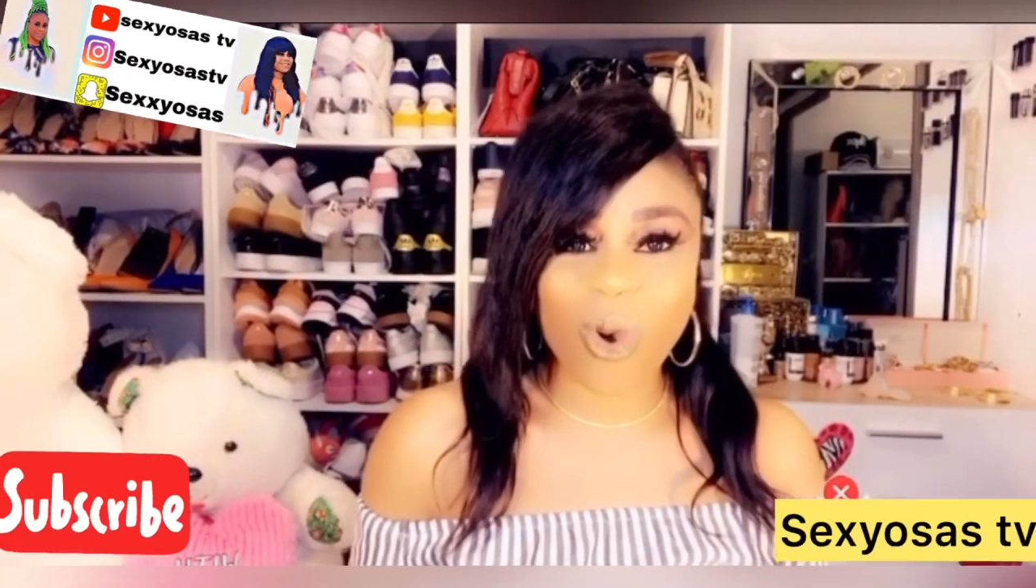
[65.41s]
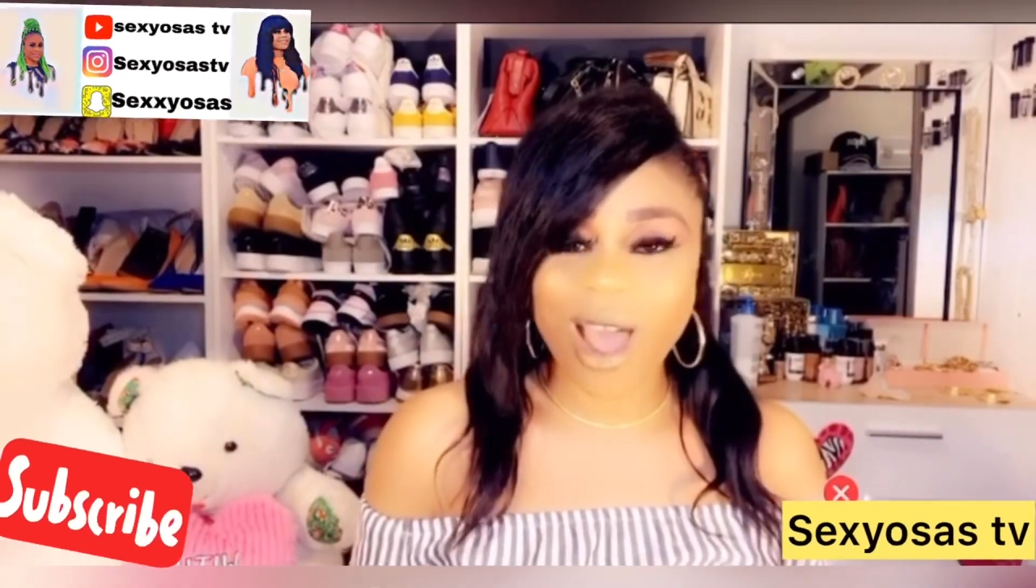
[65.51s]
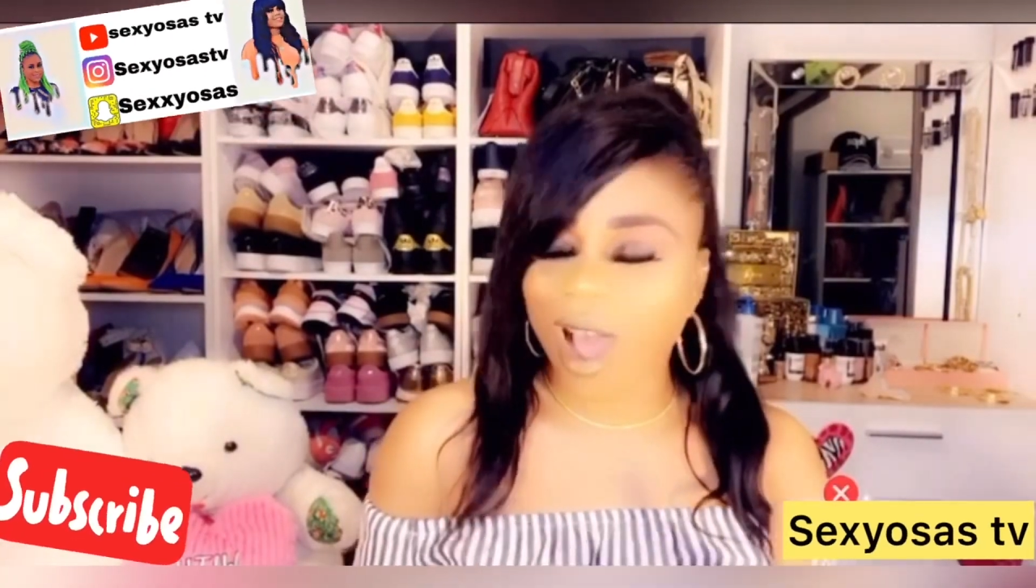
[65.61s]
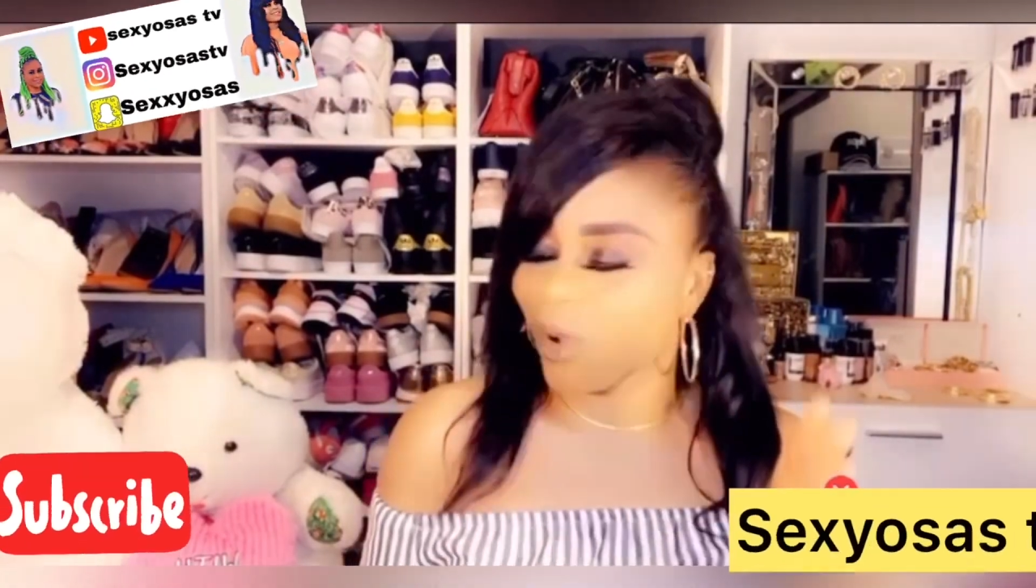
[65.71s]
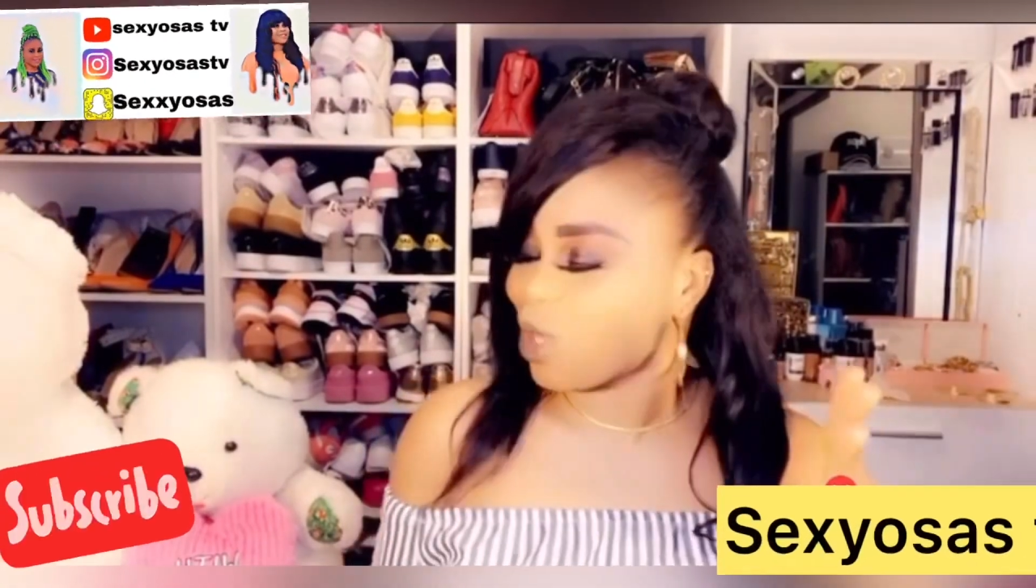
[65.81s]

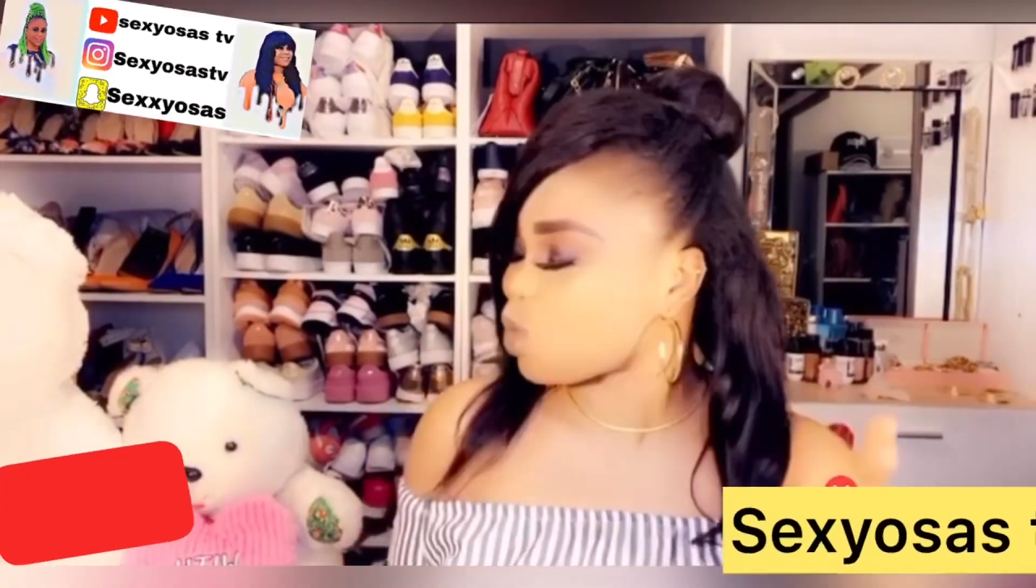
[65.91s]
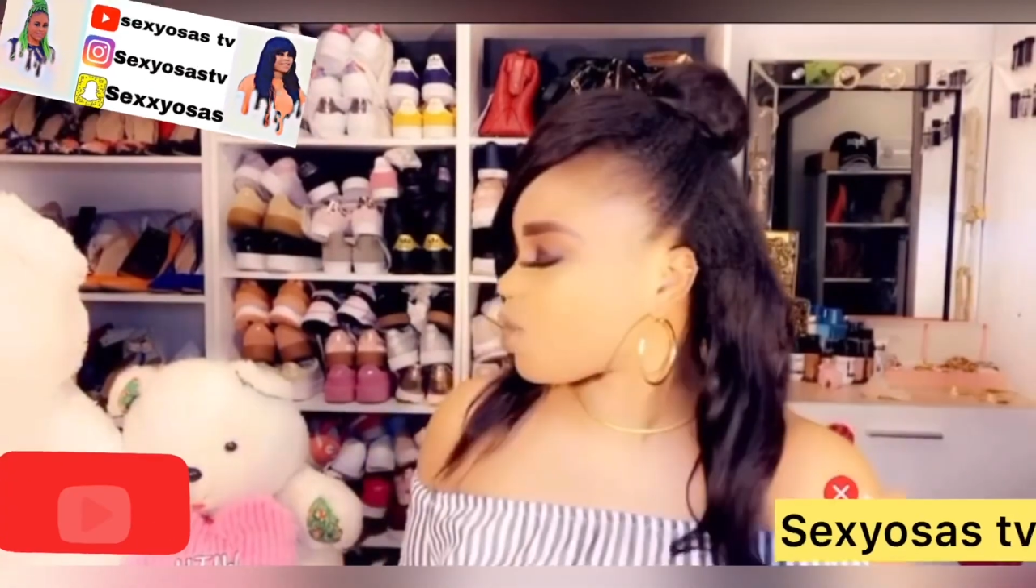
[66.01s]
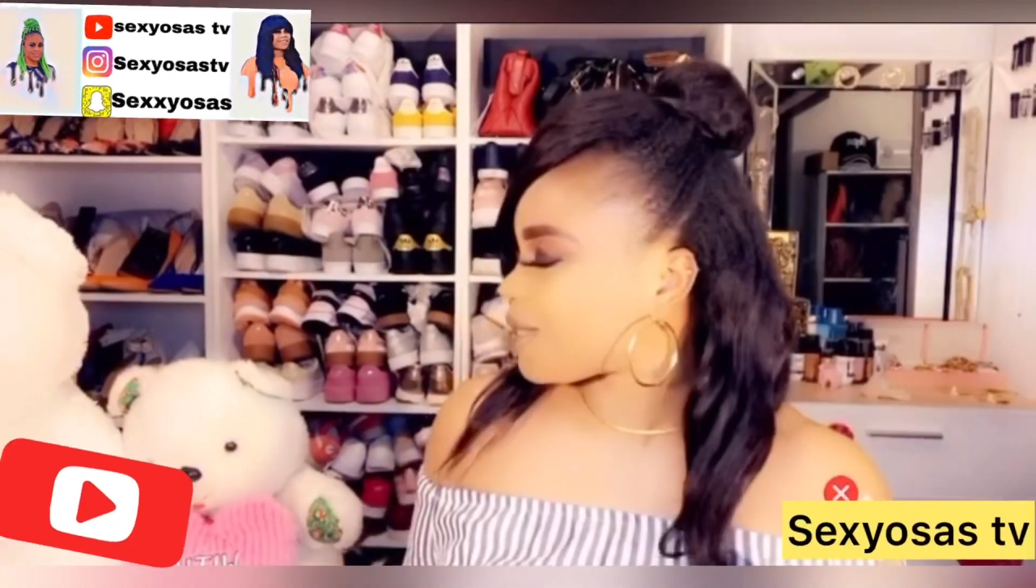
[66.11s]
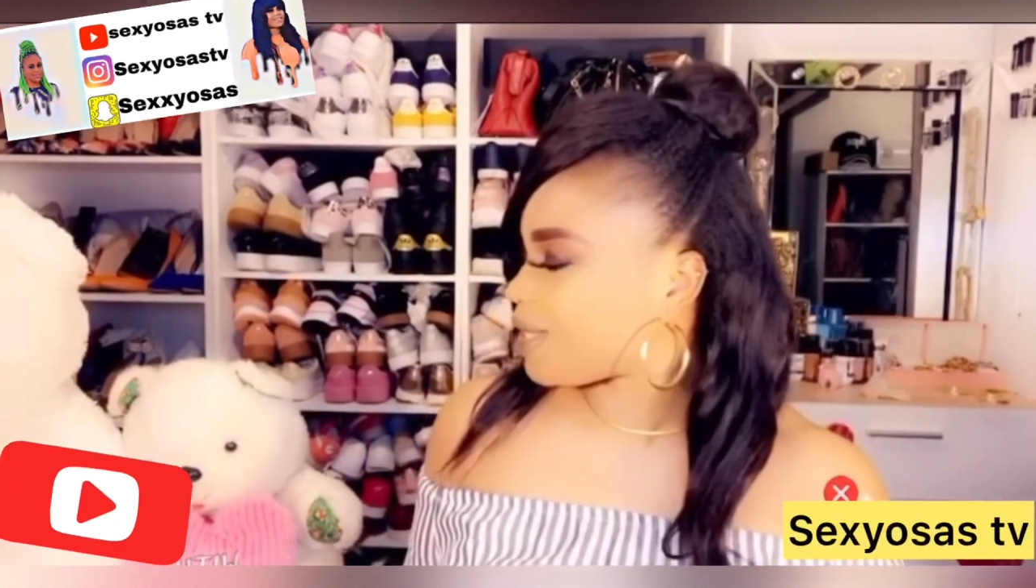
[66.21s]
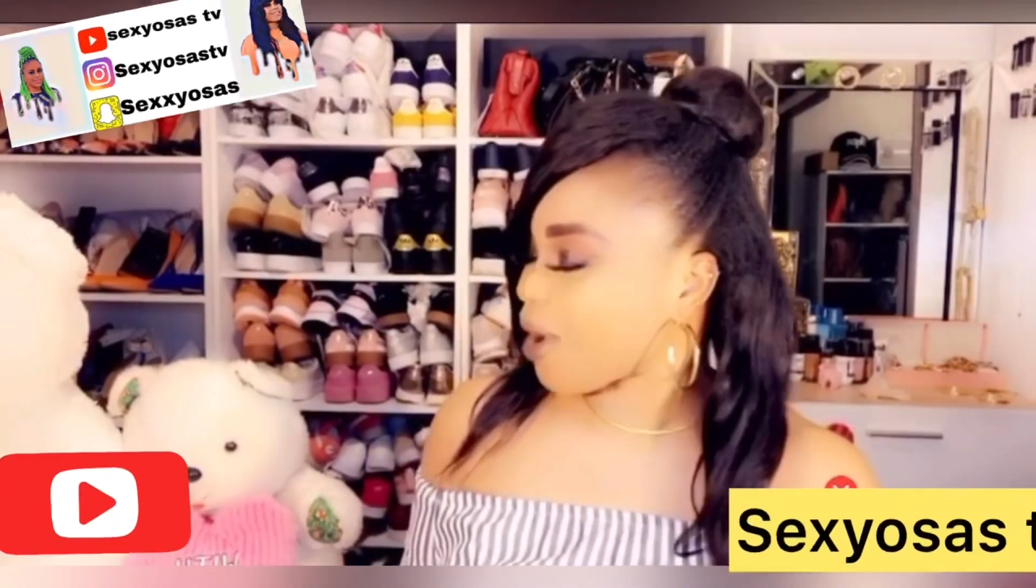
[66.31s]
how it
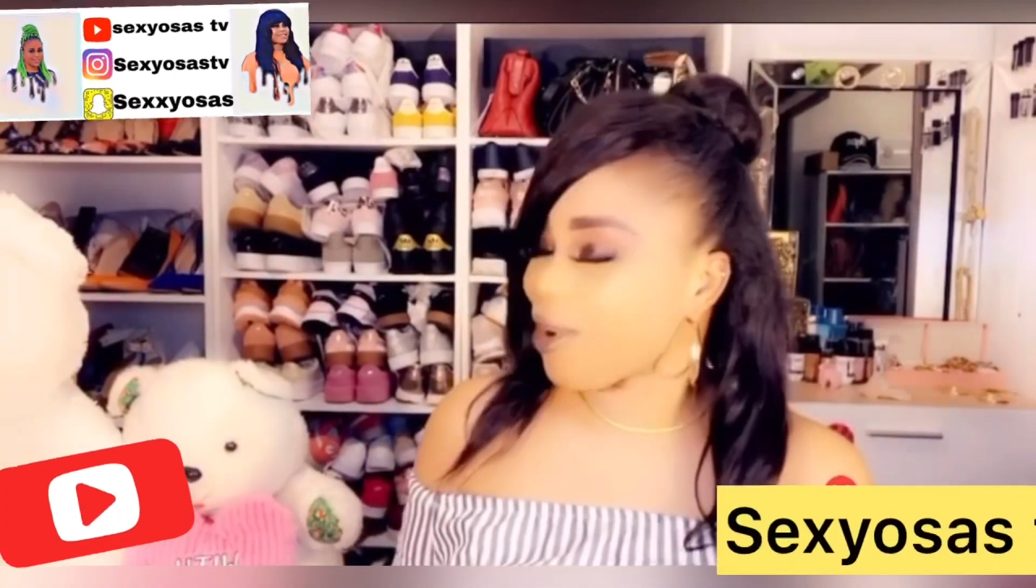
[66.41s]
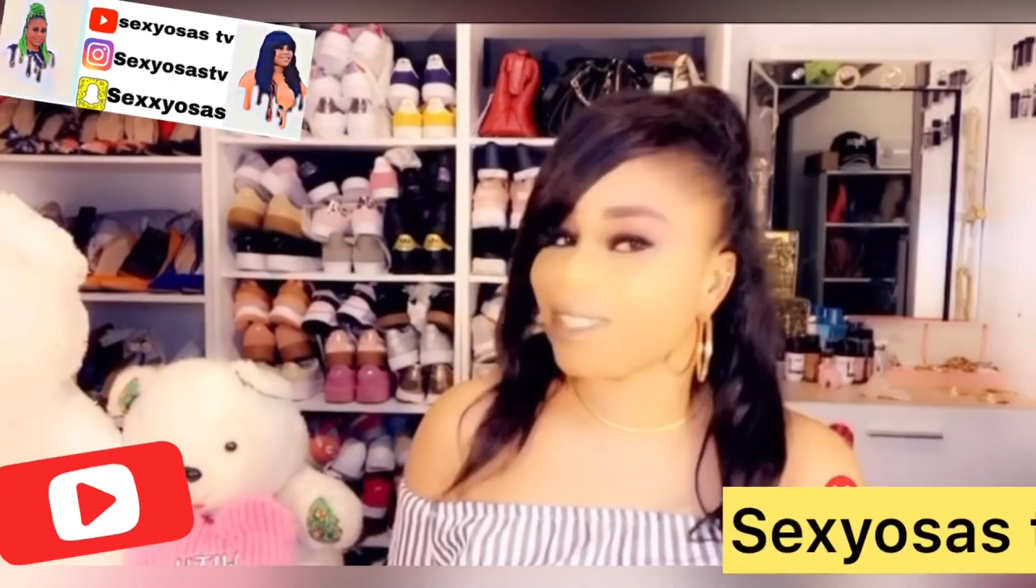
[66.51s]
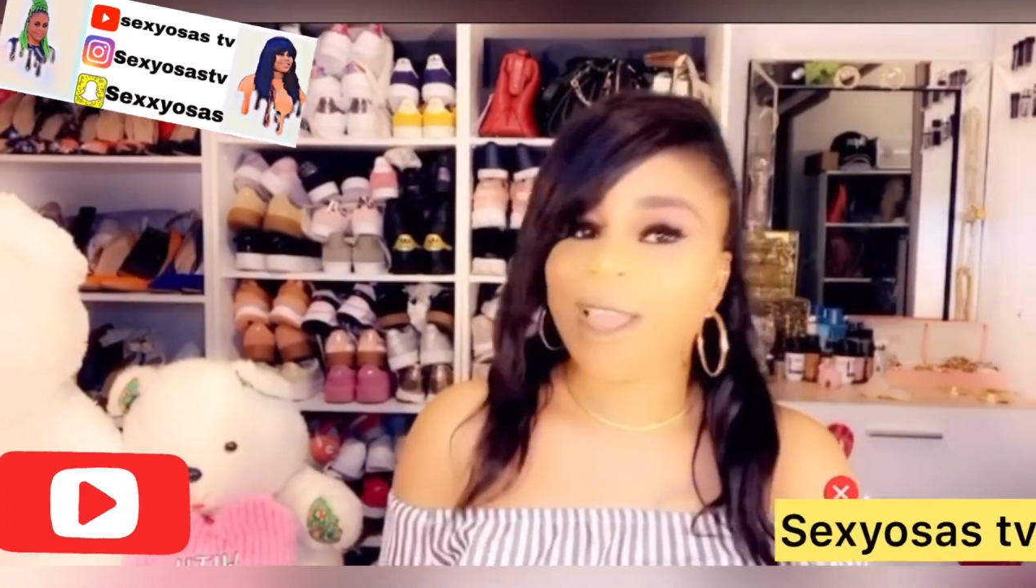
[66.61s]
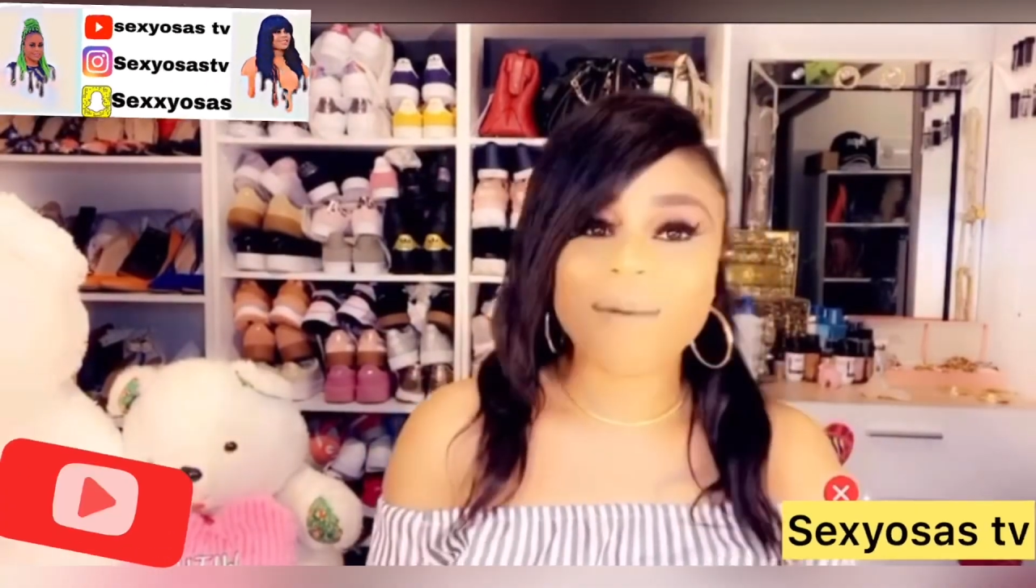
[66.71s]
was done,